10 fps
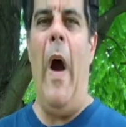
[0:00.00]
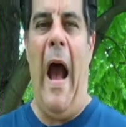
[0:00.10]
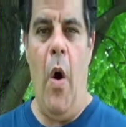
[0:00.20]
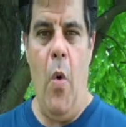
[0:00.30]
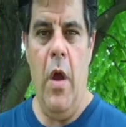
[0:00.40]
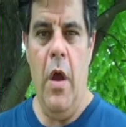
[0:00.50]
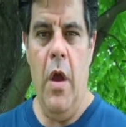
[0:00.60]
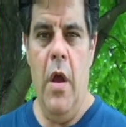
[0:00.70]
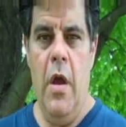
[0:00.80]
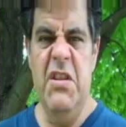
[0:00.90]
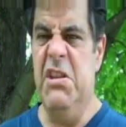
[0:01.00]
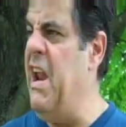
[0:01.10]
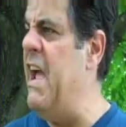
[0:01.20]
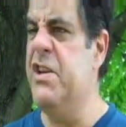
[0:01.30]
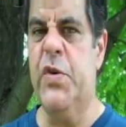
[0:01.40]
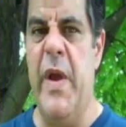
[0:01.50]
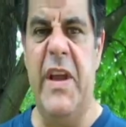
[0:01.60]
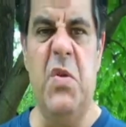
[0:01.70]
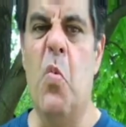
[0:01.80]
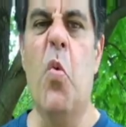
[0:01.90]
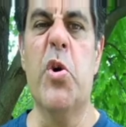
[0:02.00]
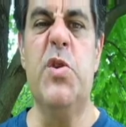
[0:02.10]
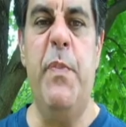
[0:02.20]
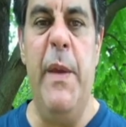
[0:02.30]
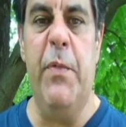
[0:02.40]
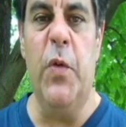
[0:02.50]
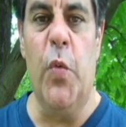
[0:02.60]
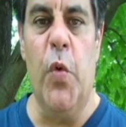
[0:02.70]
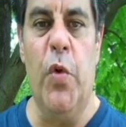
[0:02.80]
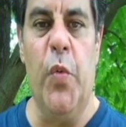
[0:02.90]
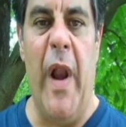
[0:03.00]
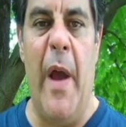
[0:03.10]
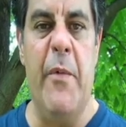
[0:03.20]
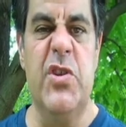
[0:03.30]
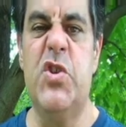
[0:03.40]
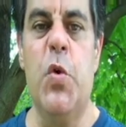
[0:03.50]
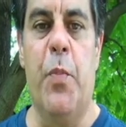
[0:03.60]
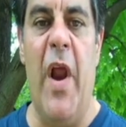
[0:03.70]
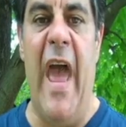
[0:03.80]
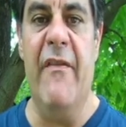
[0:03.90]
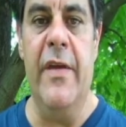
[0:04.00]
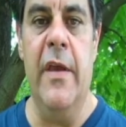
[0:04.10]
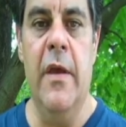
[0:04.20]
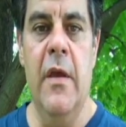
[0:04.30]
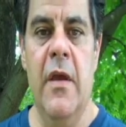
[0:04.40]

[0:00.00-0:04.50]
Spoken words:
Wow. Did I attract the worst people in the world when I was super heavy?